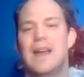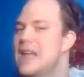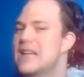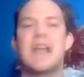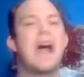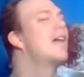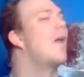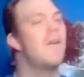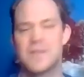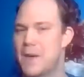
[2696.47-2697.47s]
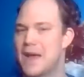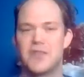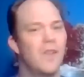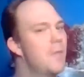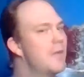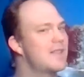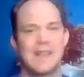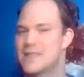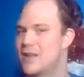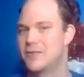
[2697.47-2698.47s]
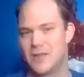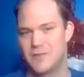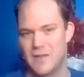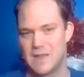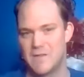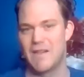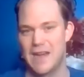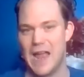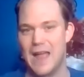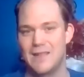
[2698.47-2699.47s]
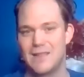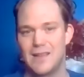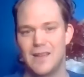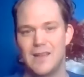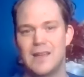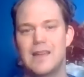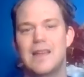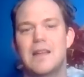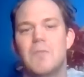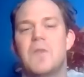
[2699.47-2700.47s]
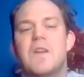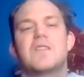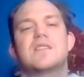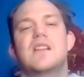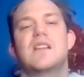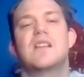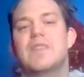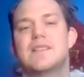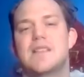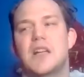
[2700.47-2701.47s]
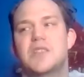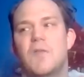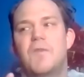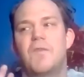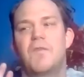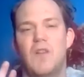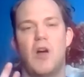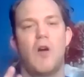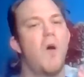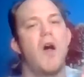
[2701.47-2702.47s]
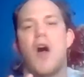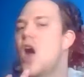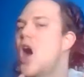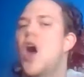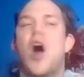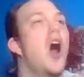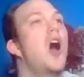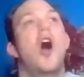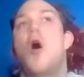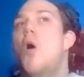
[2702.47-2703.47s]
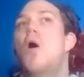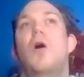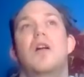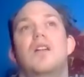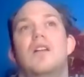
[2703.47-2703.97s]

yeah. yes, I love Special Olympics. I still do to this very day. Yeah. But there's such a, a heart